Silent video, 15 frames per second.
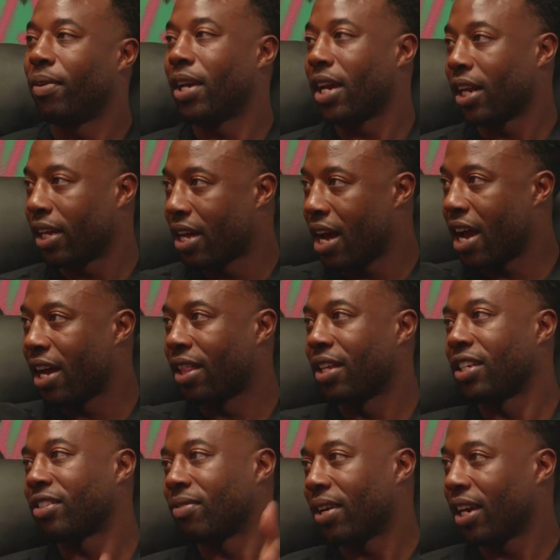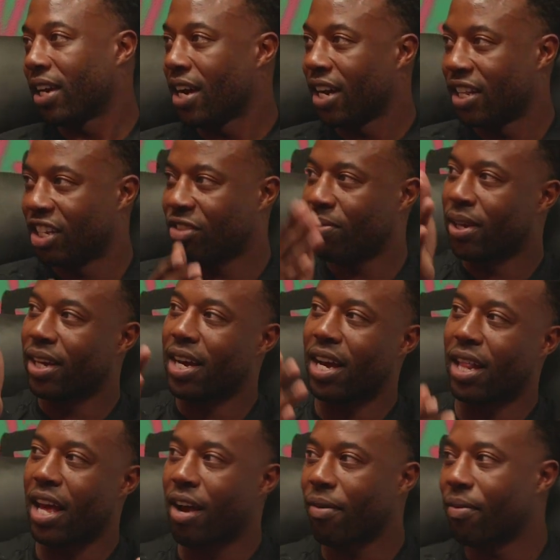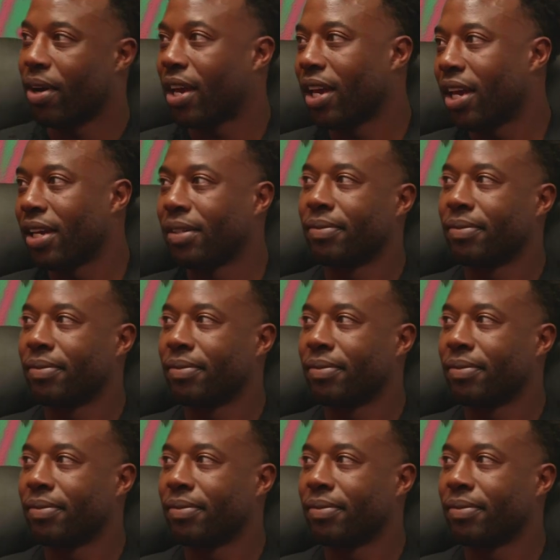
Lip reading: we had a guy this way, guy this way, guy that way.